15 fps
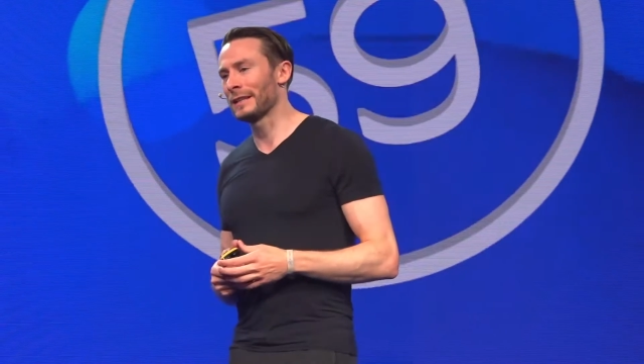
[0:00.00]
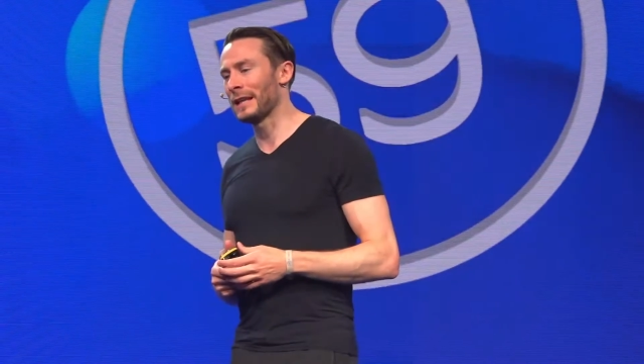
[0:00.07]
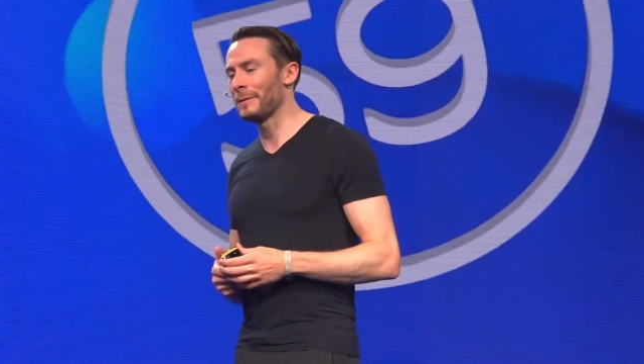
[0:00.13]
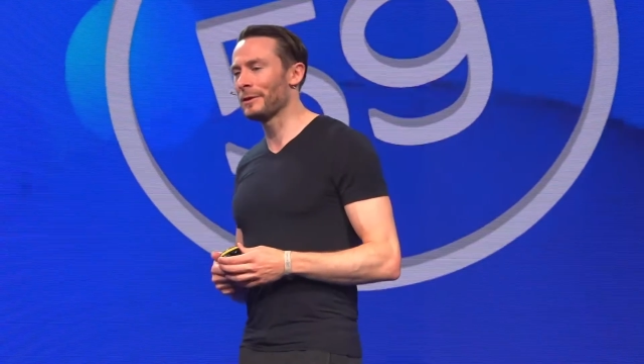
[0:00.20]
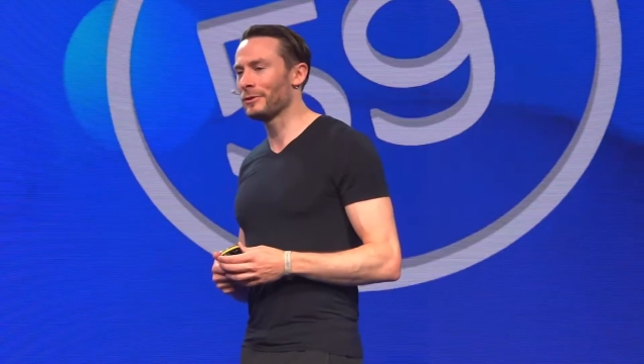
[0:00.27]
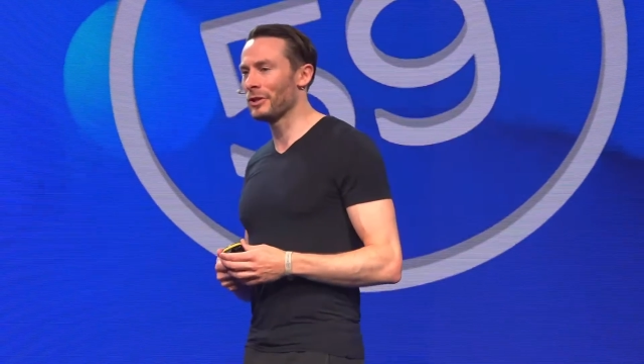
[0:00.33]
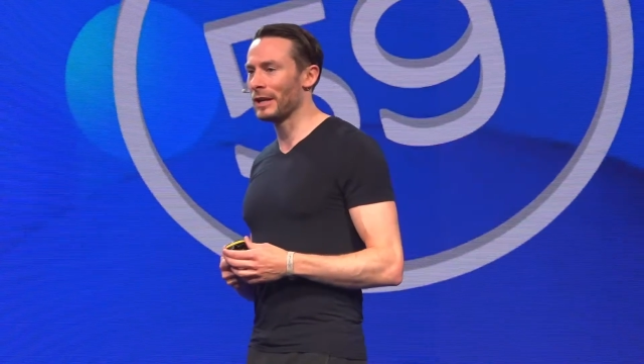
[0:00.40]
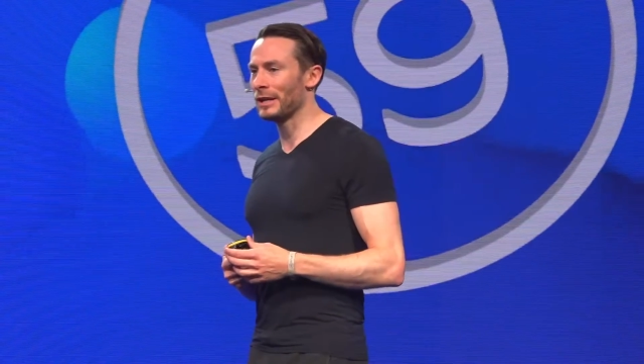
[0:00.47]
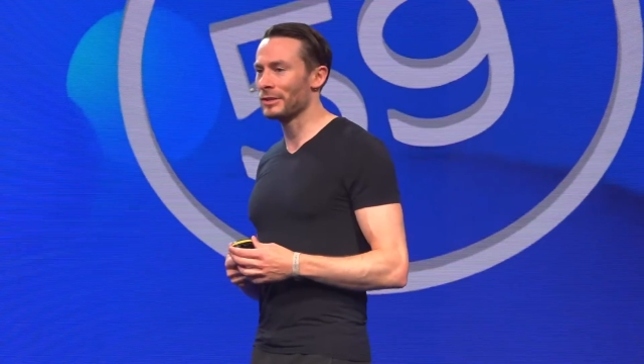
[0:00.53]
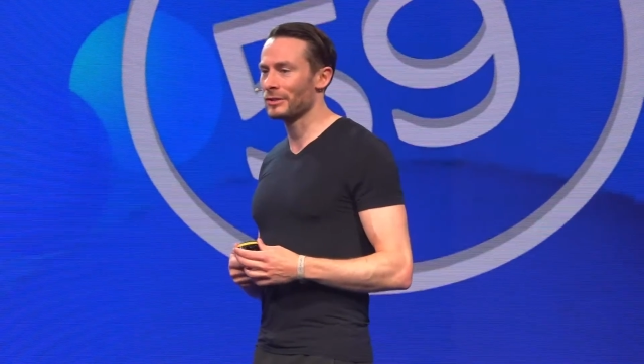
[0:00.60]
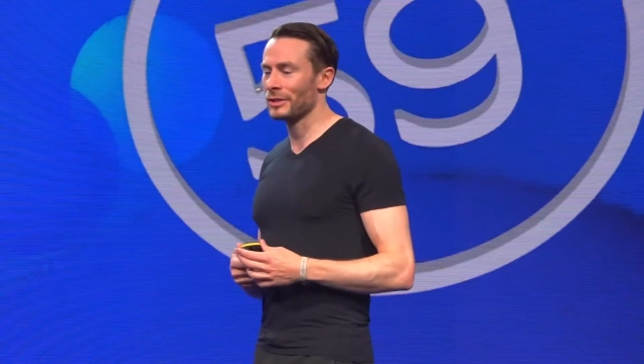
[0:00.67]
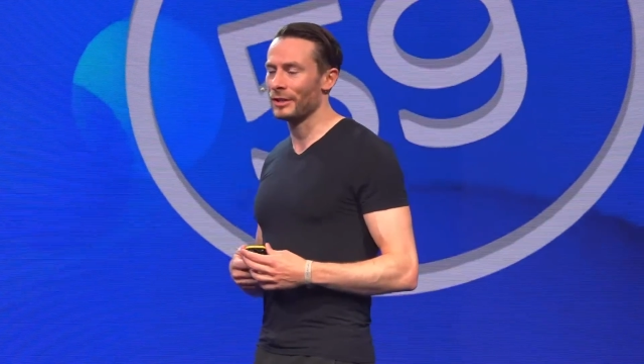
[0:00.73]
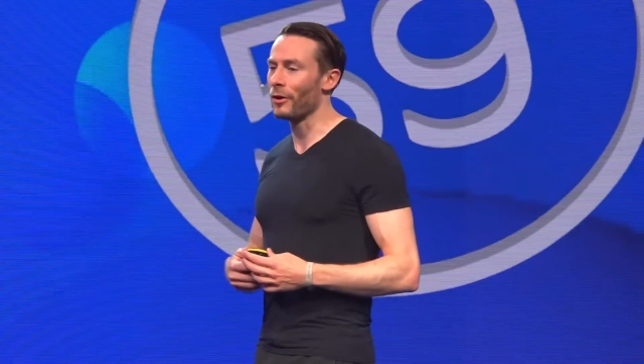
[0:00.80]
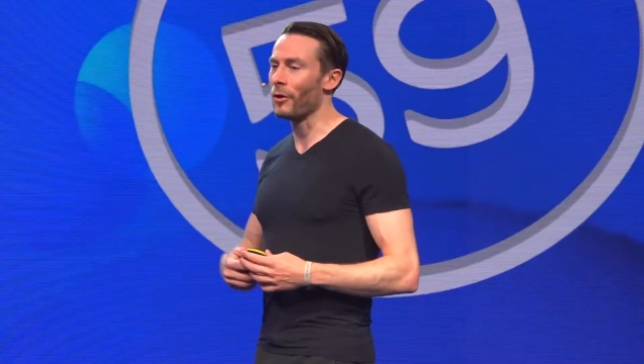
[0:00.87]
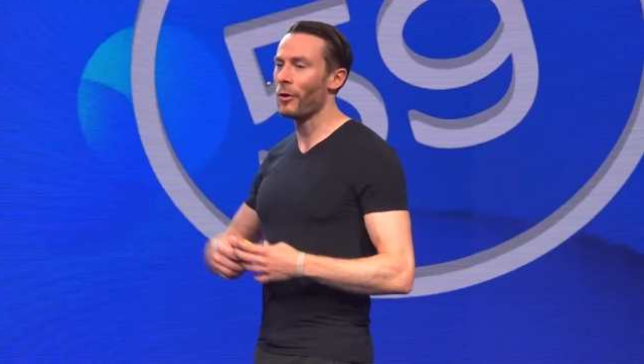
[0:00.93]
climate change
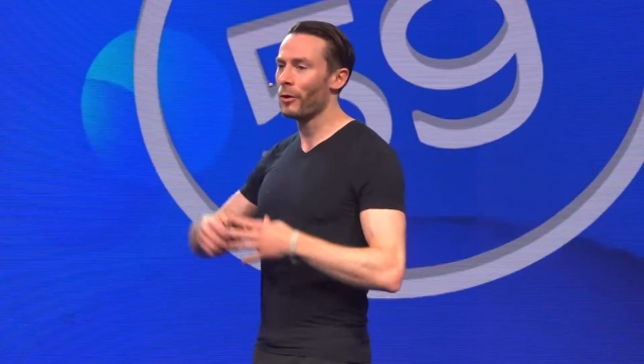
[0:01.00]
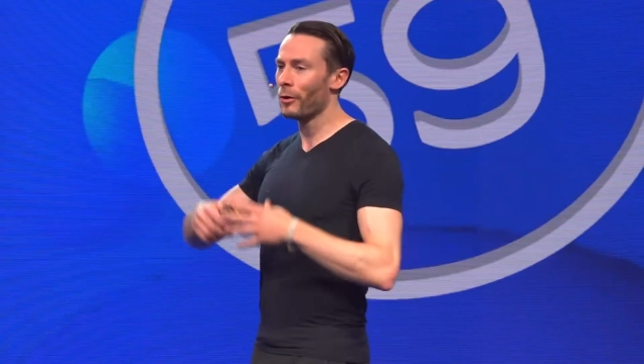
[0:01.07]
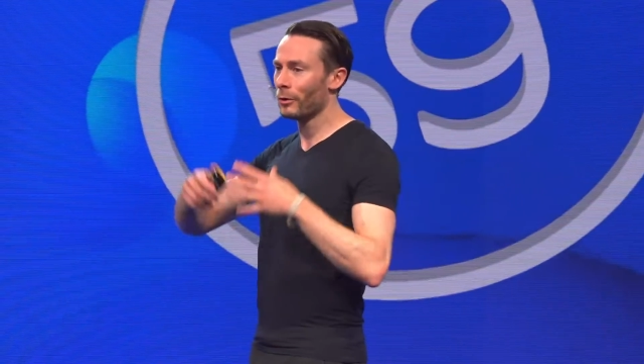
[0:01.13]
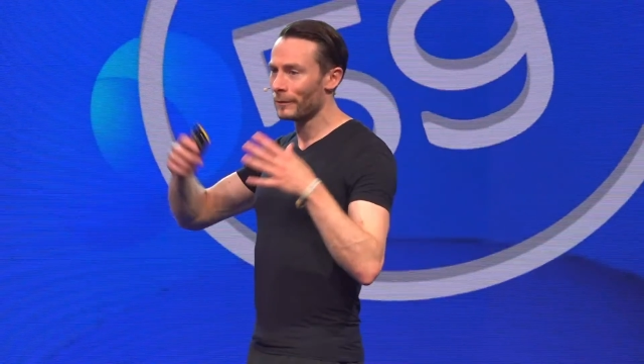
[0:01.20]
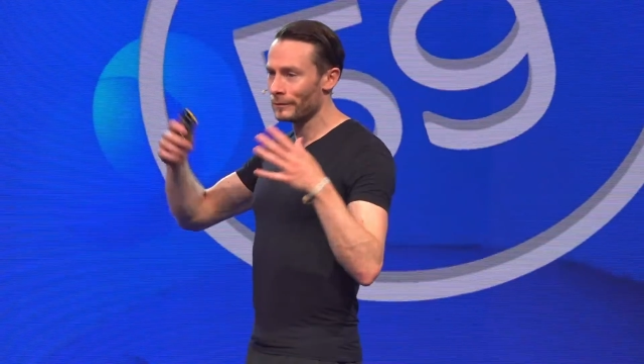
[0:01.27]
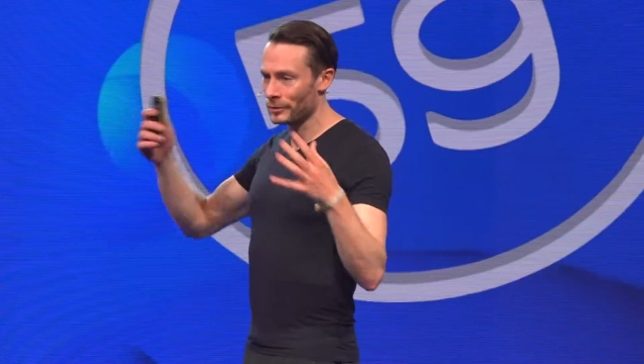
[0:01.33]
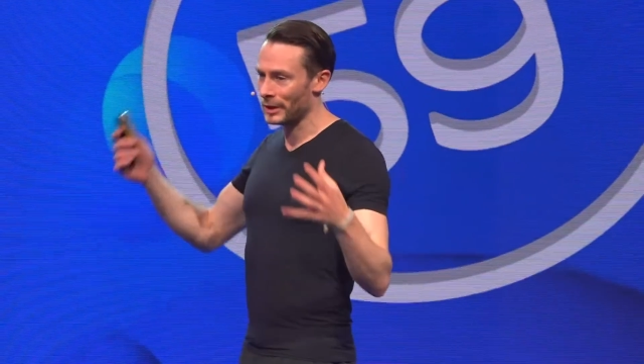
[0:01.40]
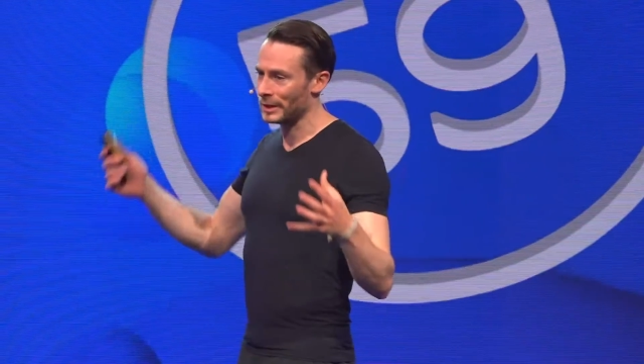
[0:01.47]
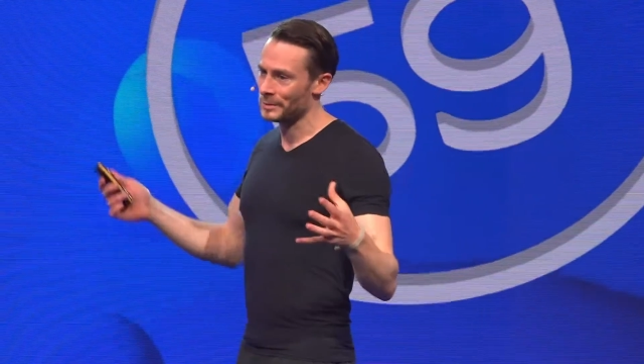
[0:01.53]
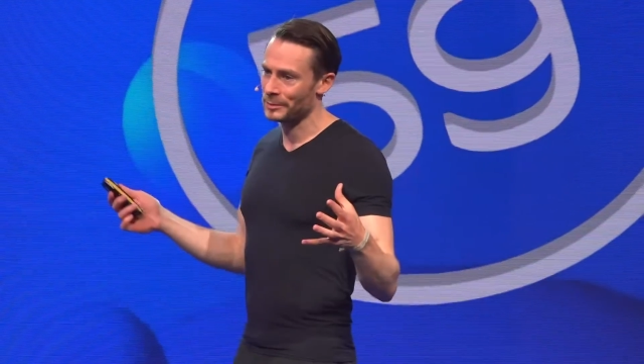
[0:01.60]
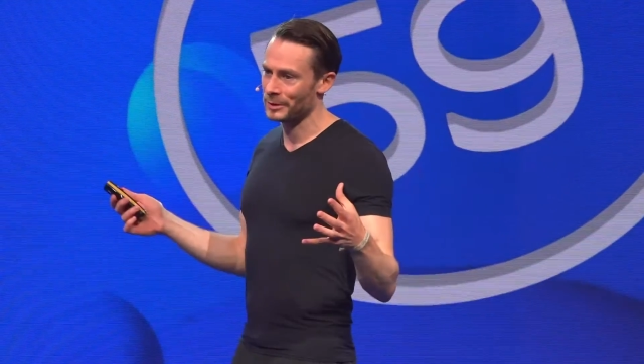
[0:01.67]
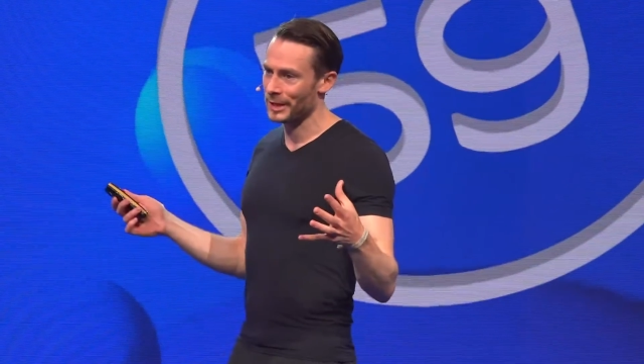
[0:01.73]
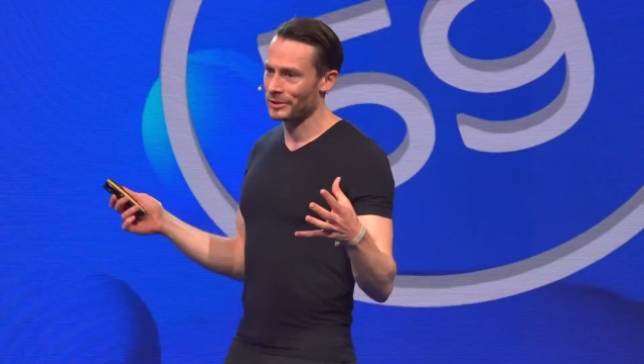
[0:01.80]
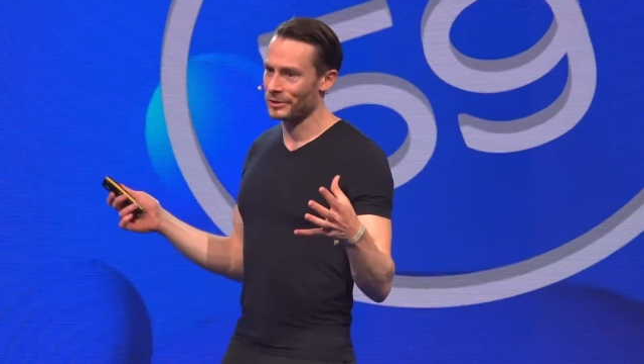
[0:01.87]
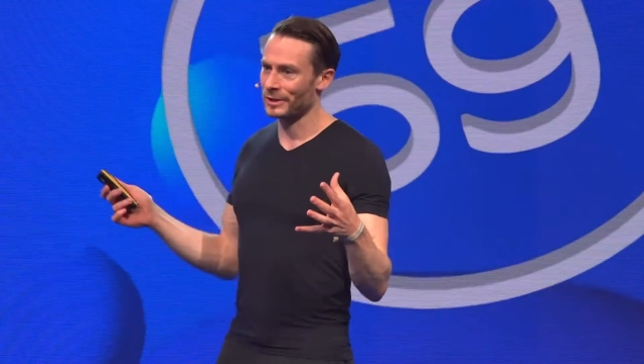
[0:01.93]
than all of
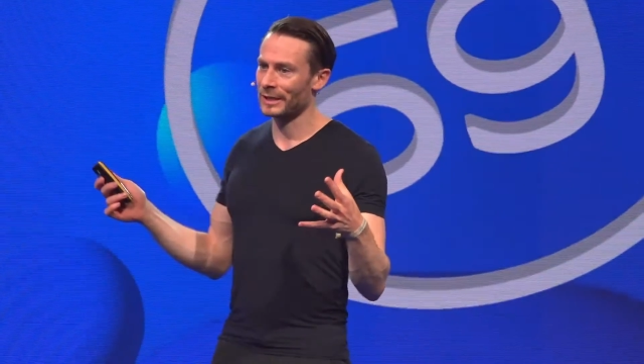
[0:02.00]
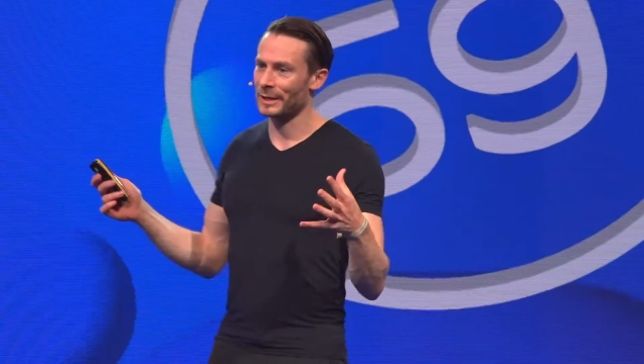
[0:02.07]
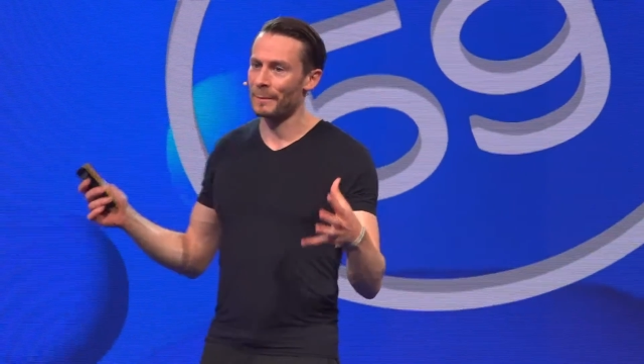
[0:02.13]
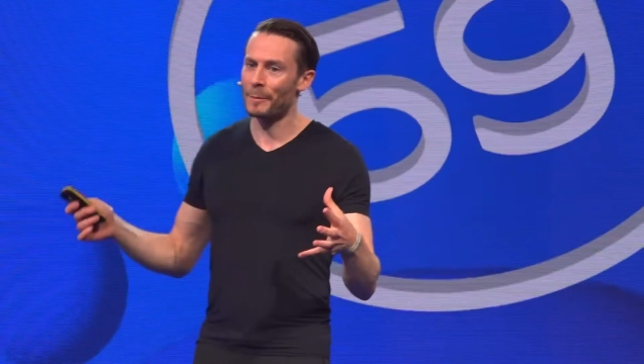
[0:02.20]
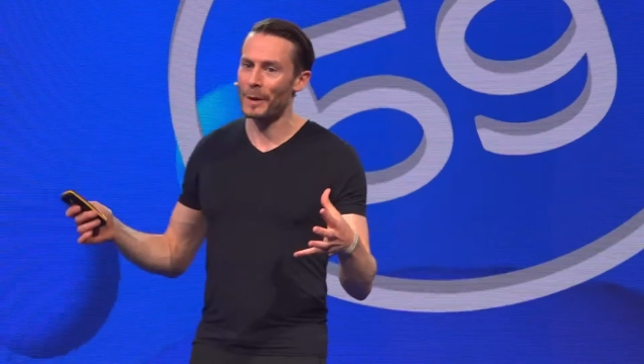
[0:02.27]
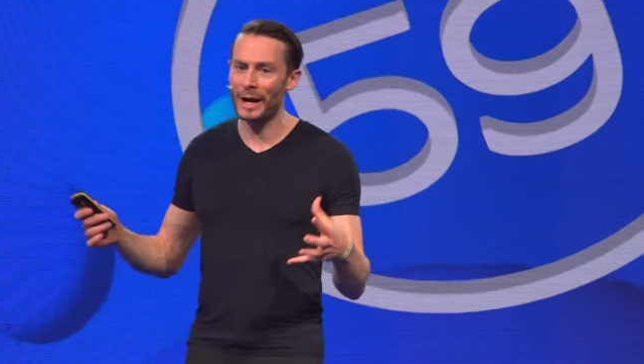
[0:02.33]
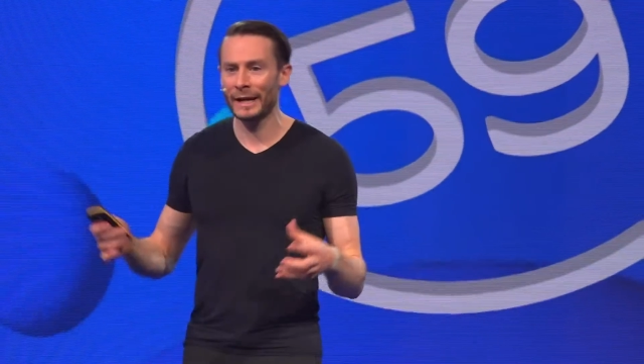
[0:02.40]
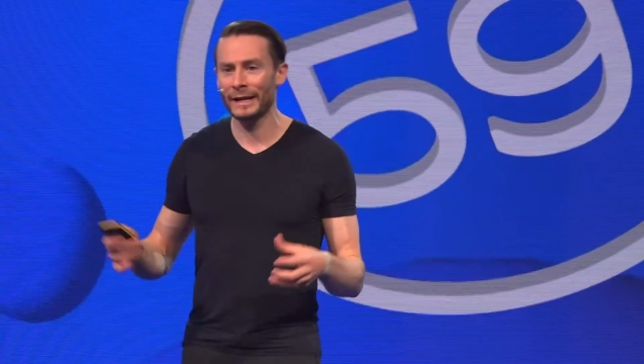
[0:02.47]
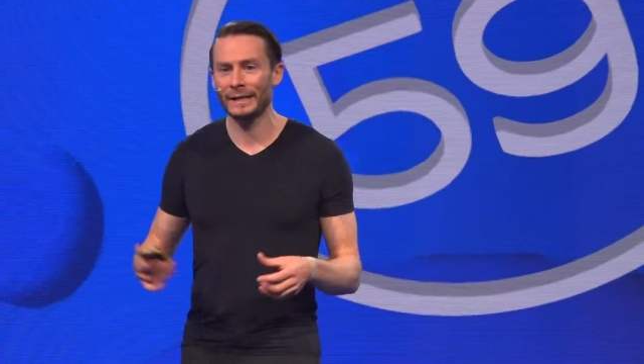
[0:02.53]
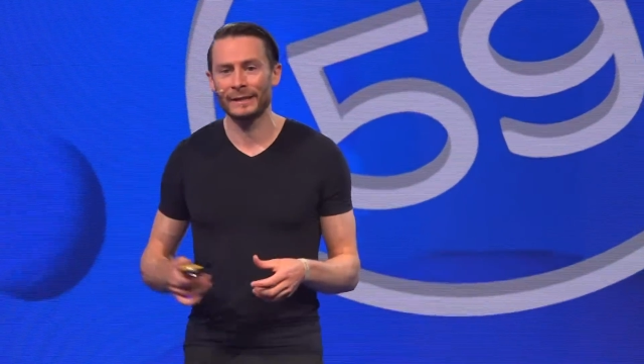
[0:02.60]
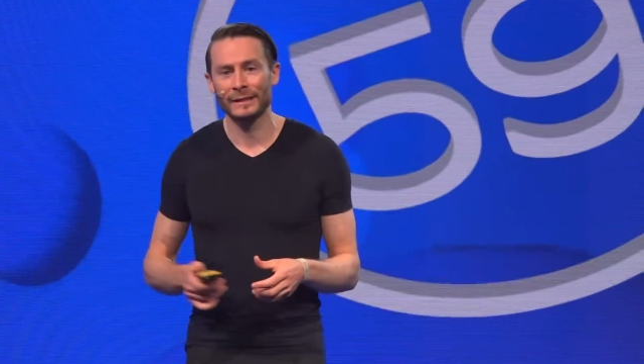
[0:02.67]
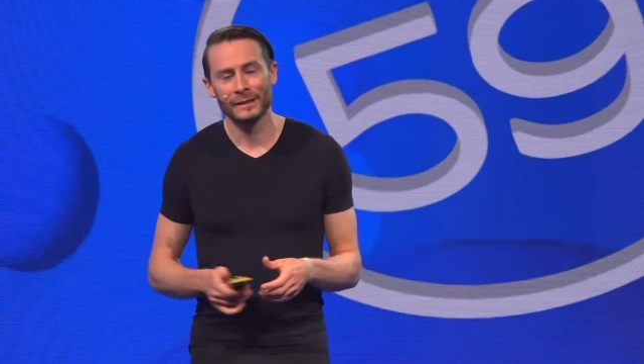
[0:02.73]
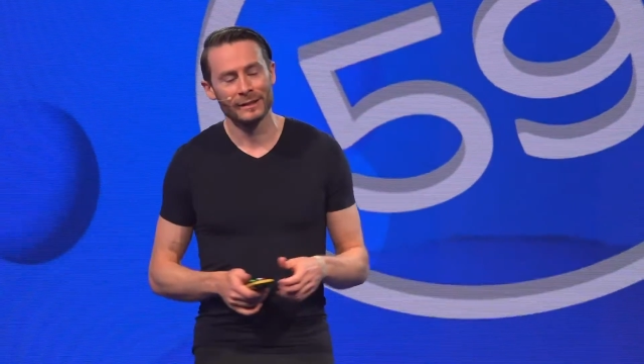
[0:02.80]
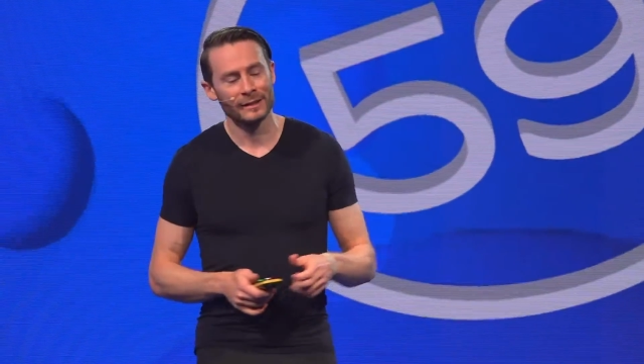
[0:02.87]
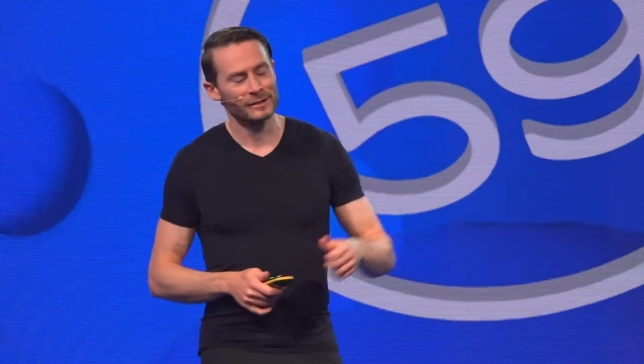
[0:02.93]
transportation combined.